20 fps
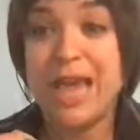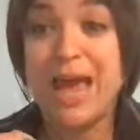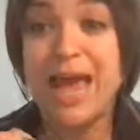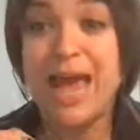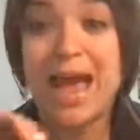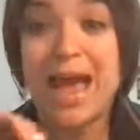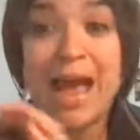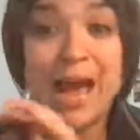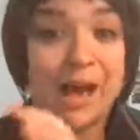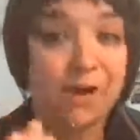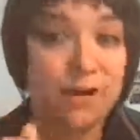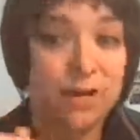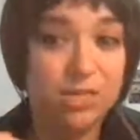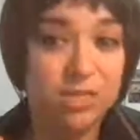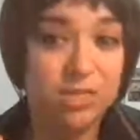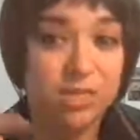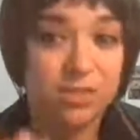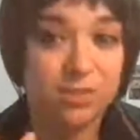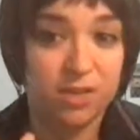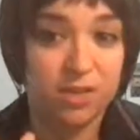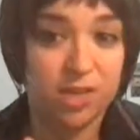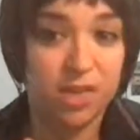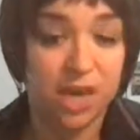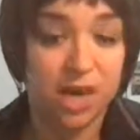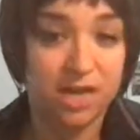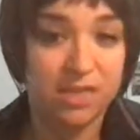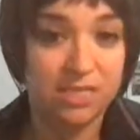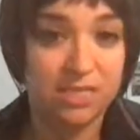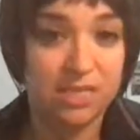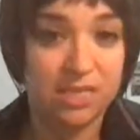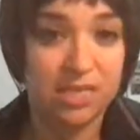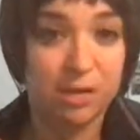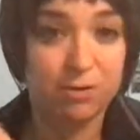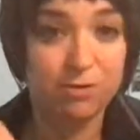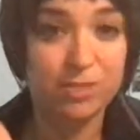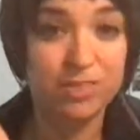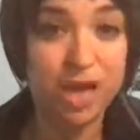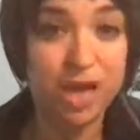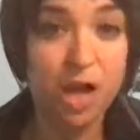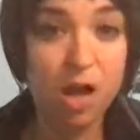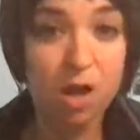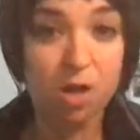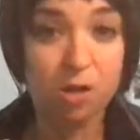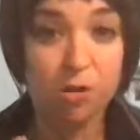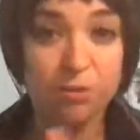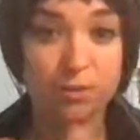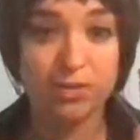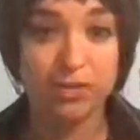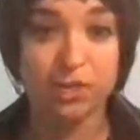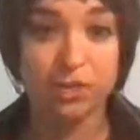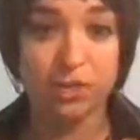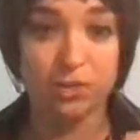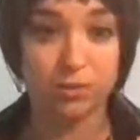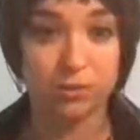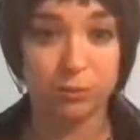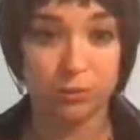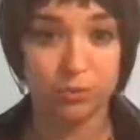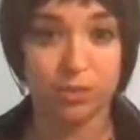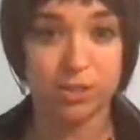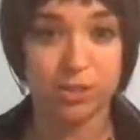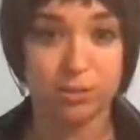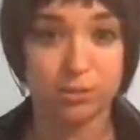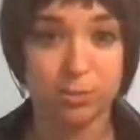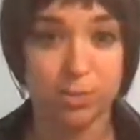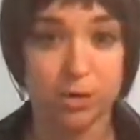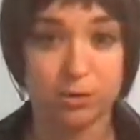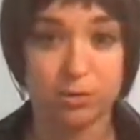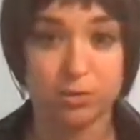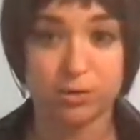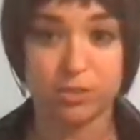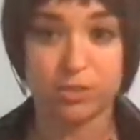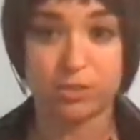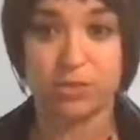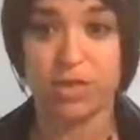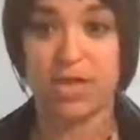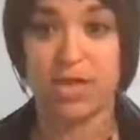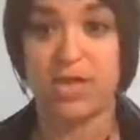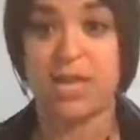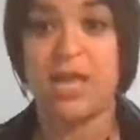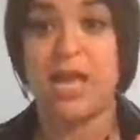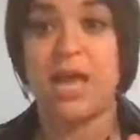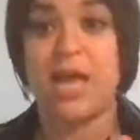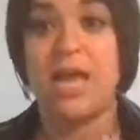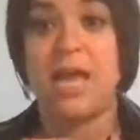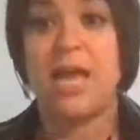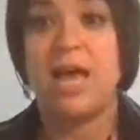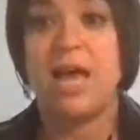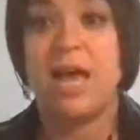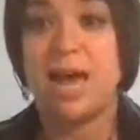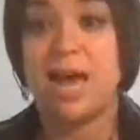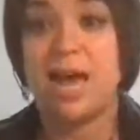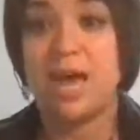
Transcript: here's how to deliver the content. Now, it's not always just written posts, okay?